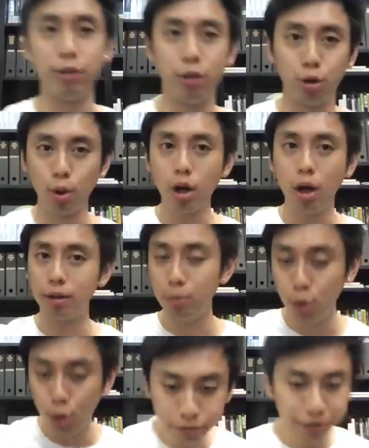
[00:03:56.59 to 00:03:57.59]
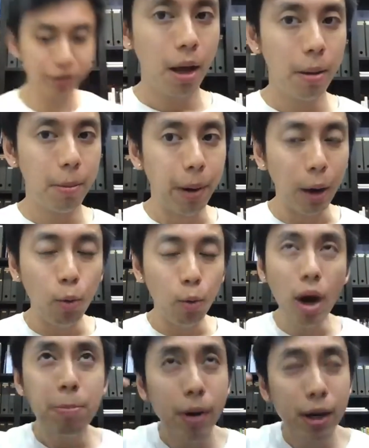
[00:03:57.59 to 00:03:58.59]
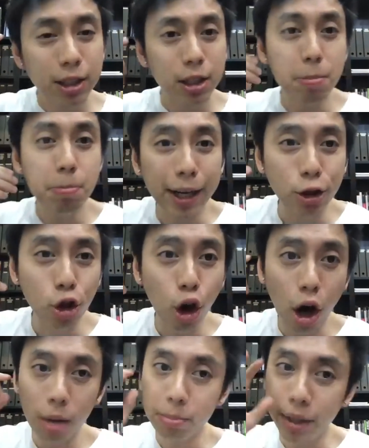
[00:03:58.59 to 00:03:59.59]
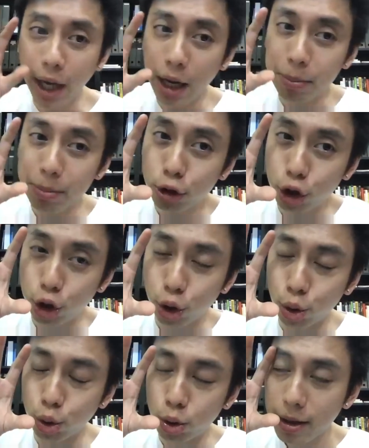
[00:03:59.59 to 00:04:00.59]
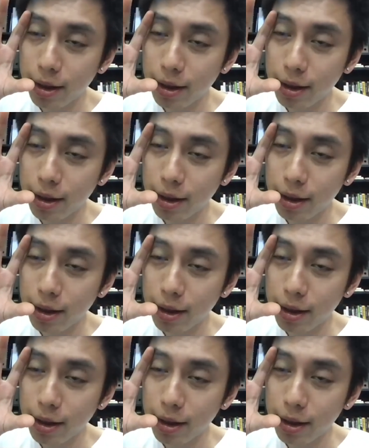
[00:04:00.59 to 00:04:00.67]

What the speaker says: You're doing all the moves, but what a person might not be able to